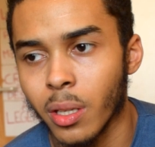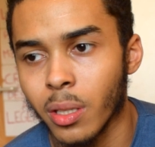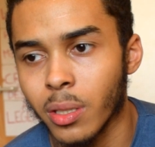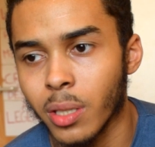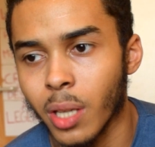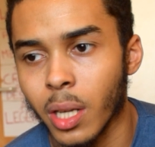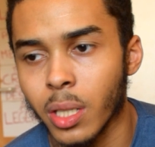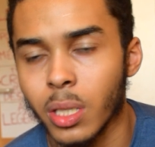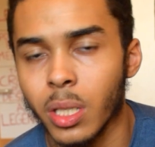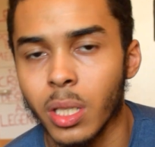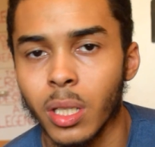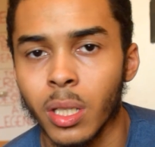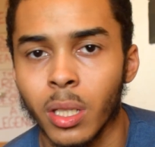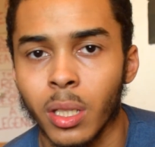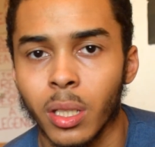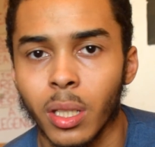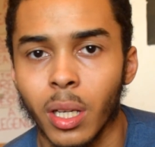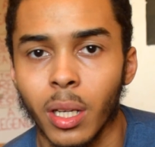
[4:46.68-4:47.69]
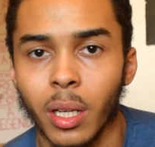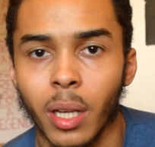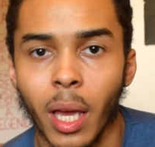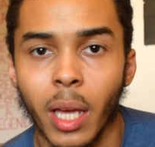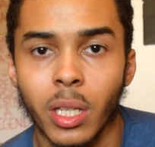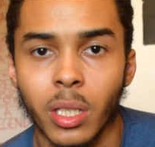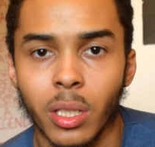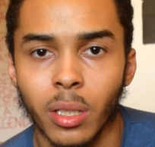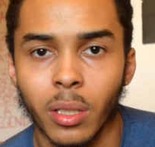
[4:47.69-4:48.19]
to actually get an
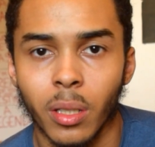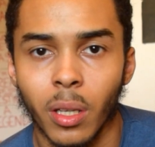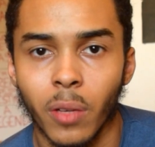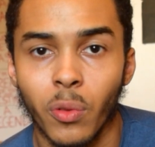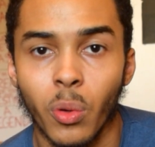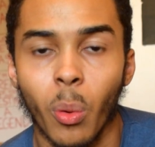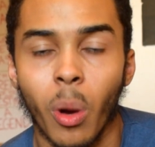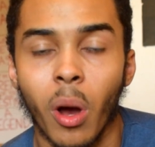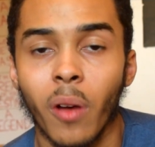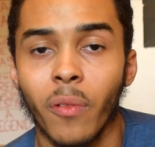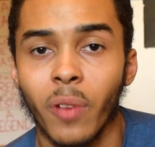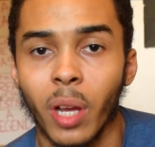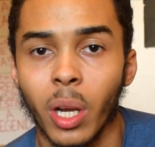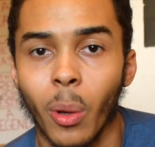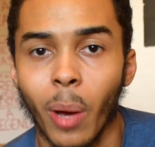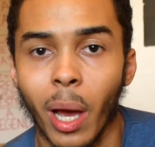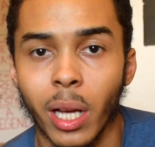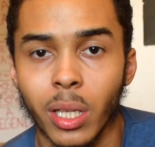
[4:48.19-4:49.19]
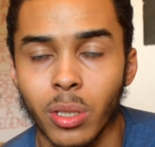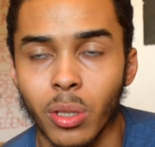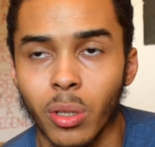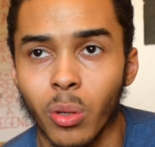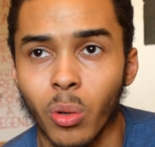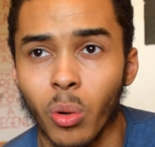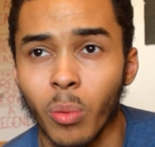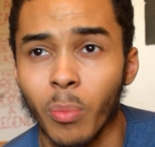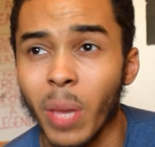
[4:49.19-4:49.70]
agent, if you are a fellow actor,
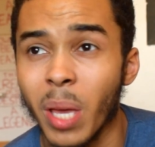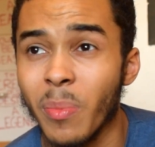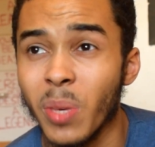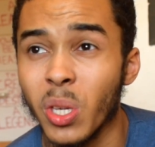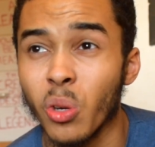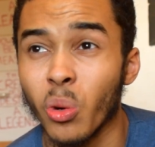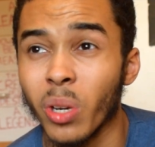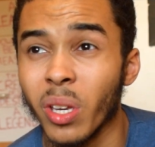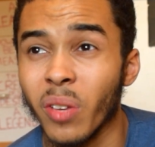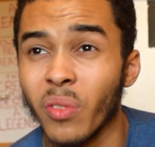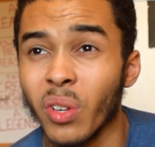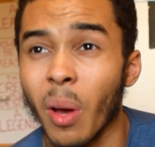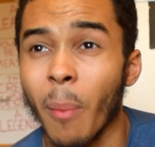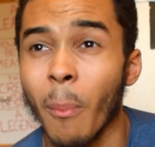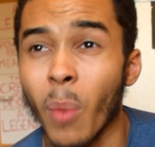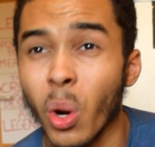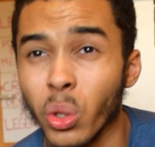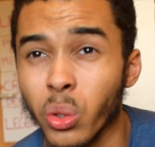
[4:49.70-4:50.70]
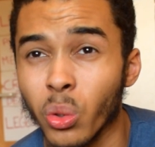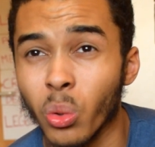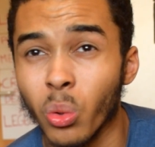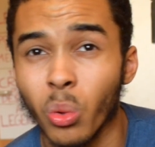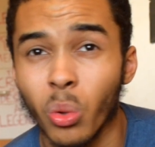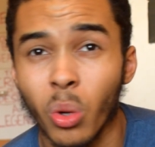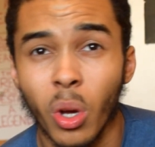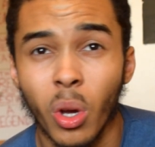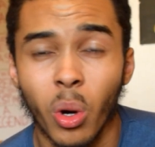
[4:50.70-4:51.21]
or maybe you're even a
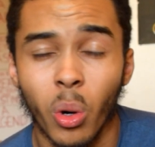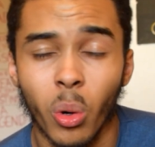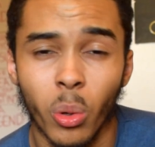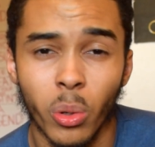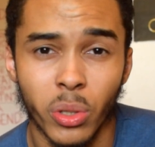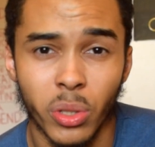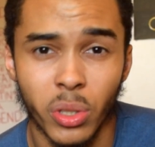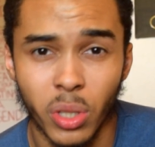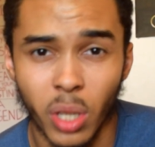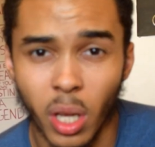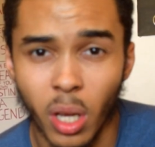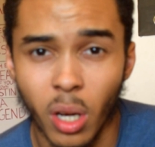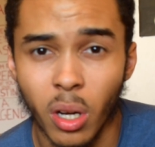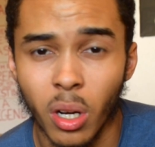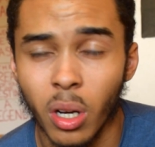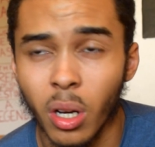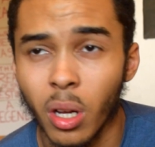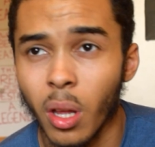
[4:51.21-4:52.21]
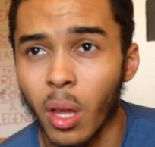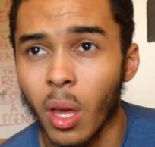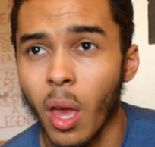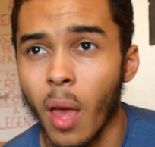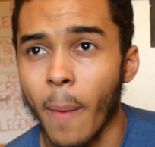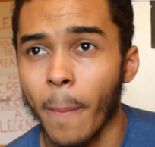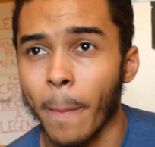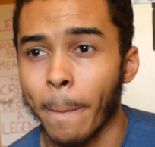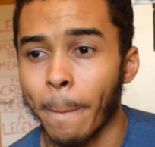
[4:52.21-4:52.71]
model or a singer,
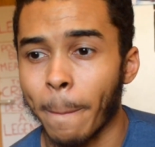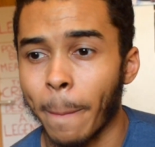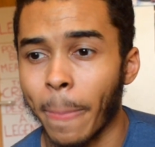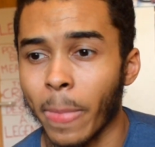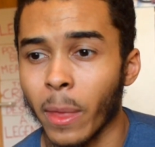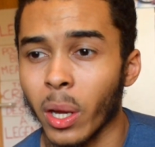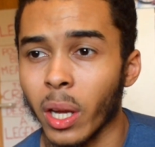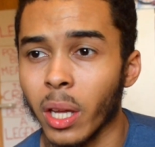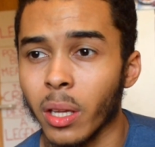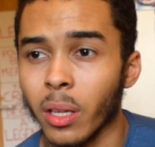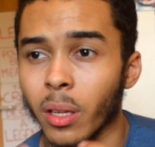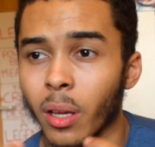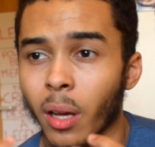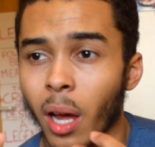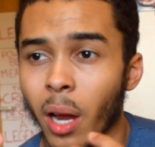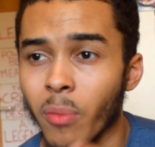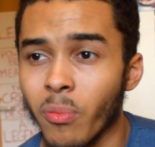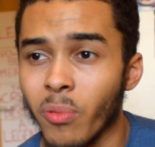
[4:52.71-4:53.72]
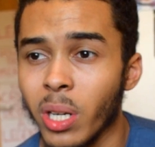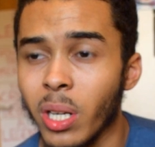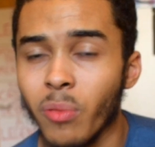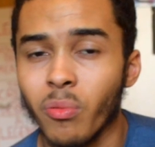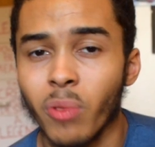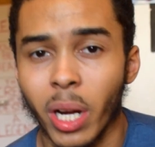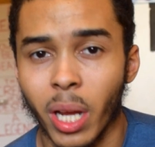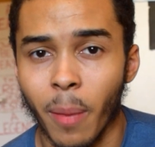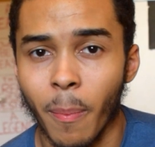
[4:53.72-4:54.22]
I really
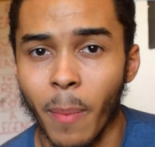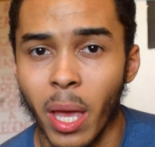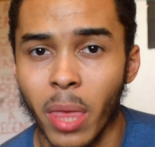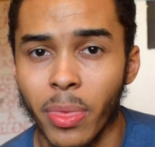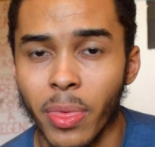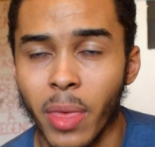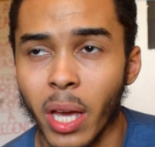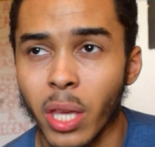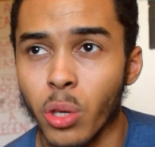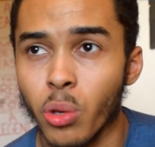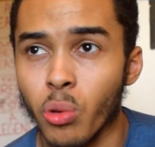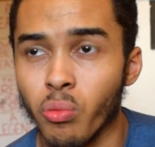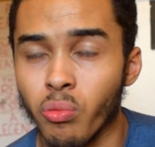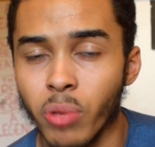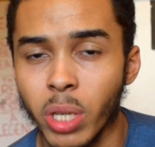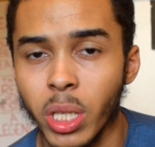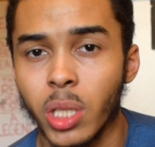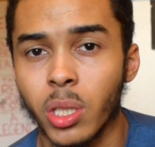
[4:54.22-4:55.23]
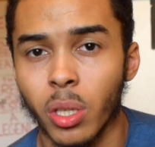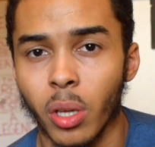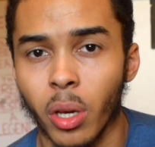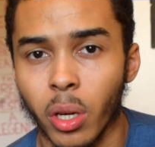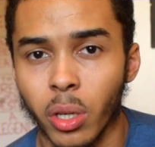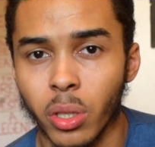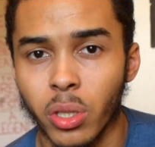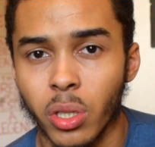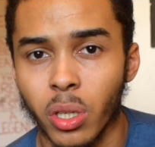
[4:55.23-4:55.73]
recommend that you
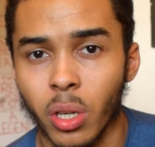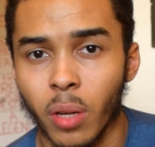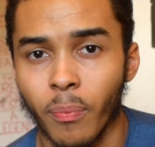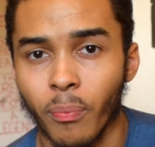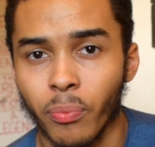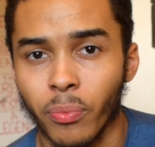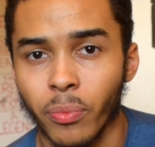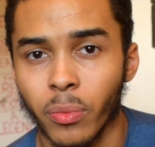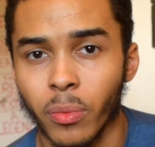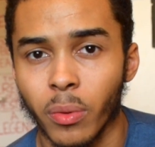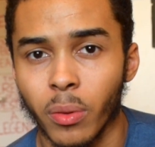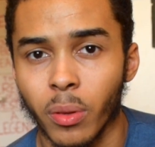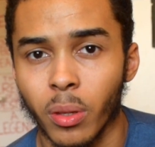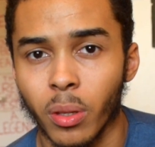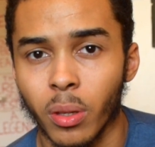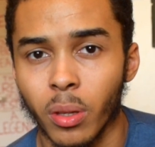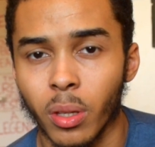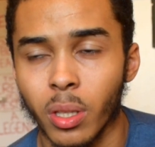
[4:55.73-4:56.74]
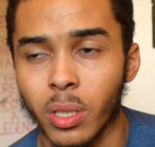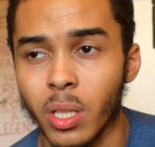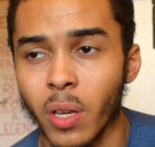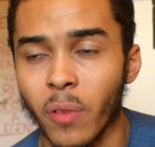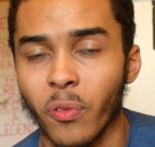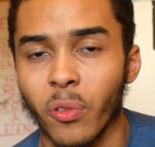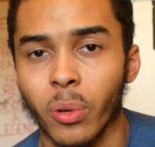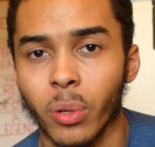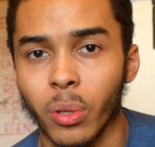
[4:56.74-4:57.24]
research the
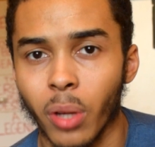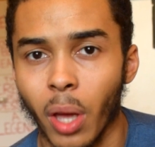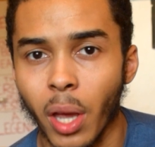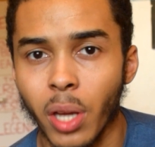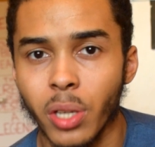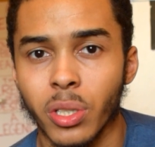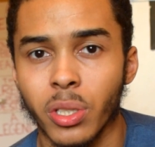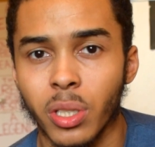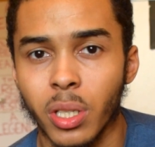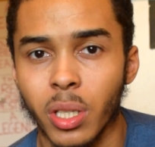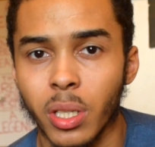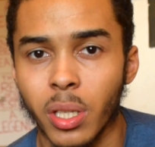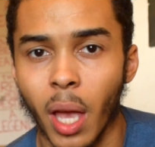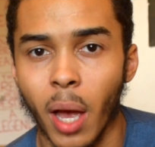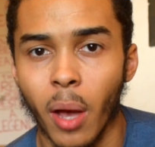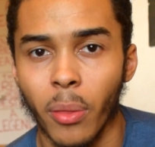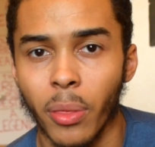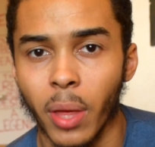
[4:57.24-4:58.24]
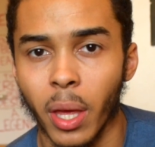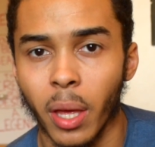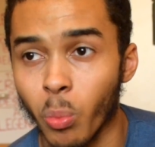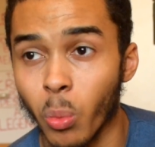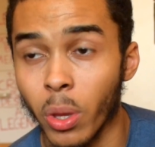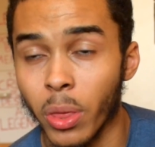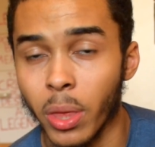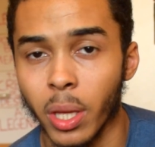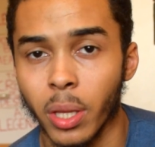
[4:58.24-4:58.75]
different agencies out there
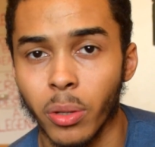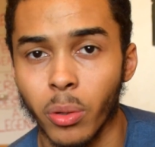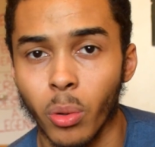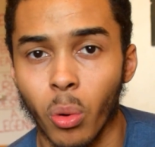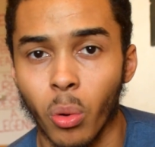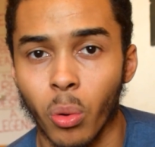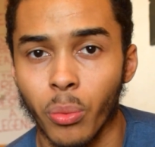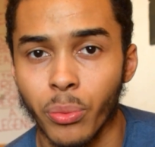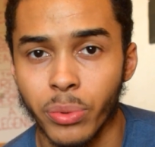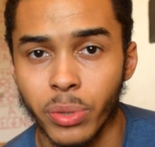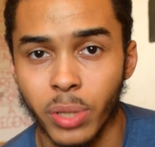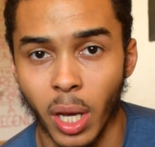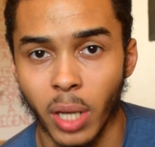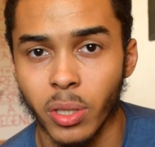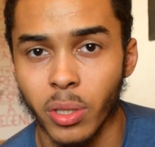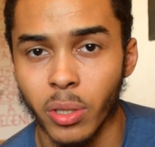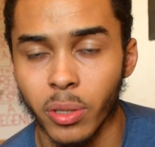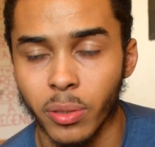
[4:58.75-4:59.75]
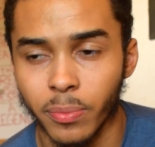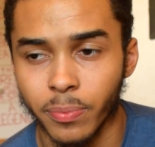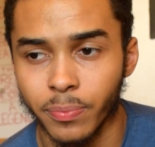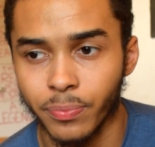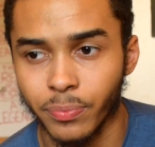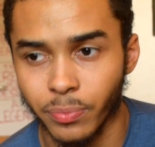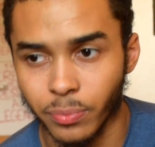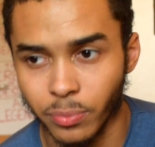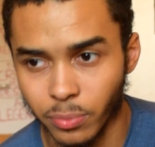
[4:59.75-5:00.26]
within your sector.
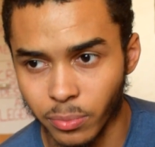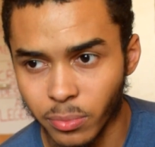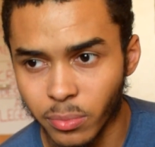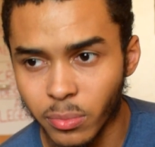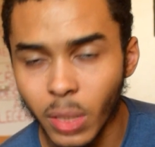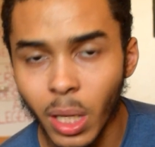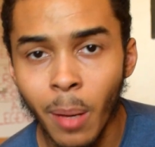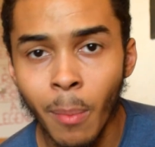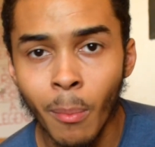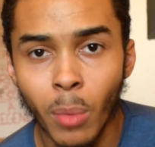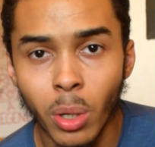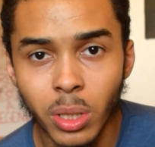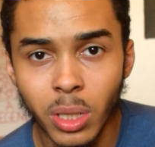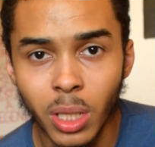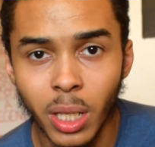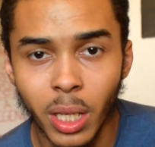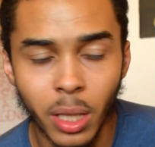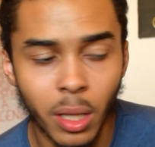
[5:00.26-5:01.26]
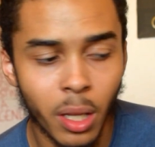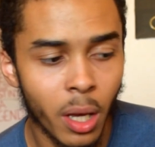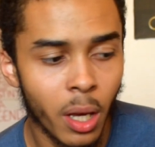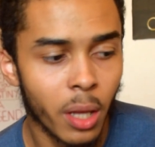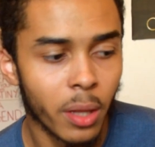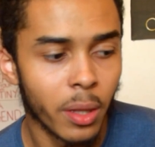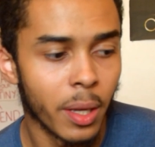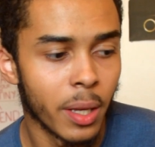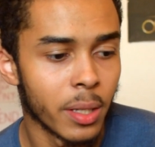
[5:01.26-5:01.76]
Modeling,
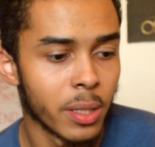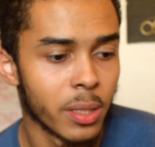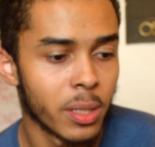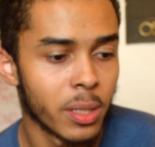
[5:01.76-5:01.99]
there's